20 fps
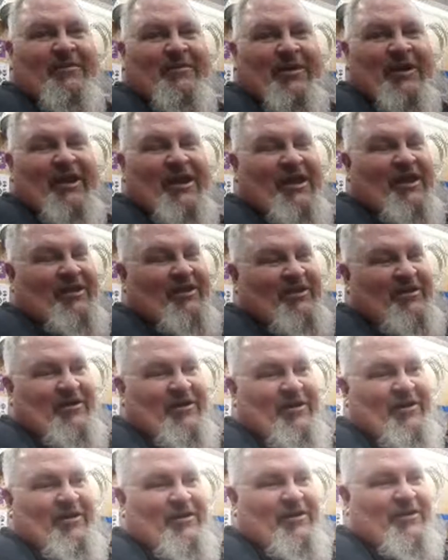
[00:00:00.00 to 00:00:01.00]
out of there.
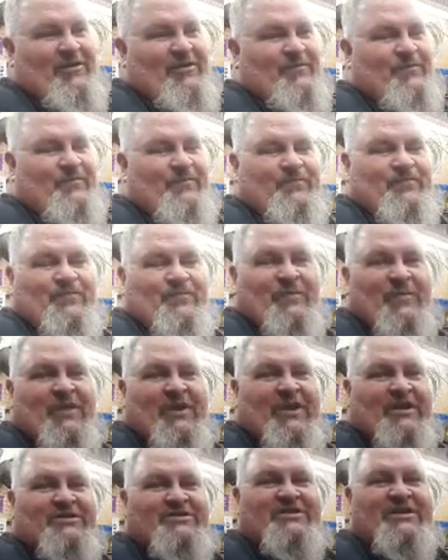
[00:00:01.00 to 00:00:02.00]

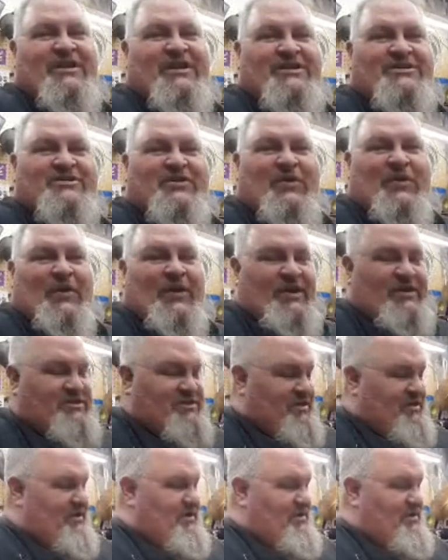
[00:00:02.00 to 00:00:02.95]
It's crazy.